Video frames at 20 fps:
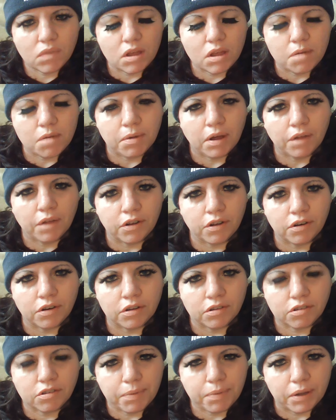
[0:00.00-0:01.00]
about their
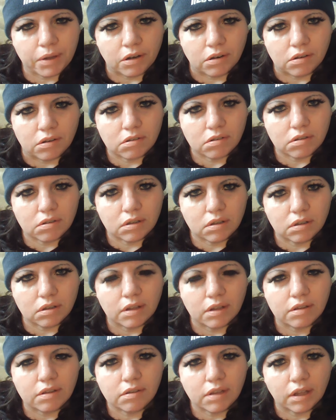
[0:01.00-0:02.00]
disappearance.
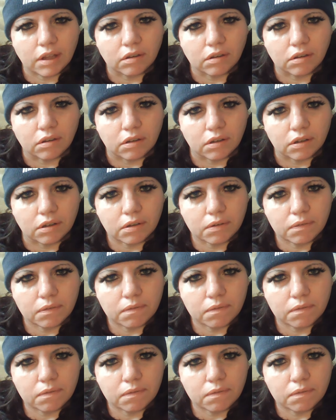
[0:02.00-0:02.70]
Let's take a look